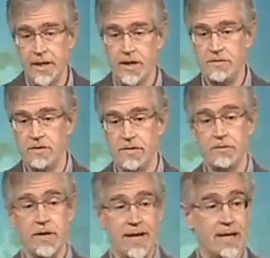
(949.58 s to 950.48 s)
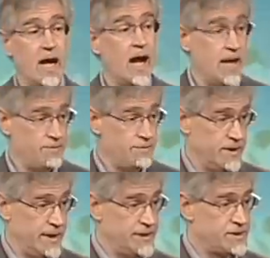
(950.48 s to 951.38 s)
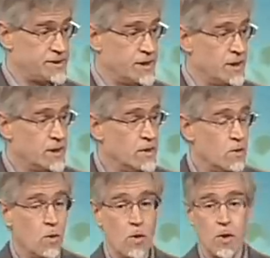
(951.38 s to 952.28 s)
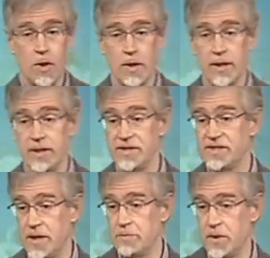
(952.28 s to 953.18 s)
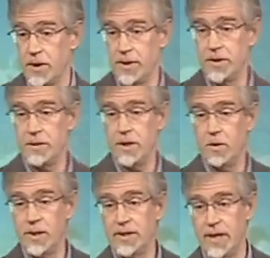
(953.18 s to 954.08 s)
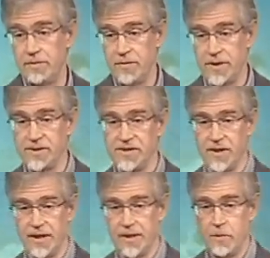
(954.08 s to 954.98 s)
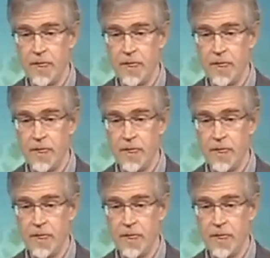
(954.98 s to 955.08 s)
Now, if you've ever had a hot flash or a sunburn, you know what that feels like.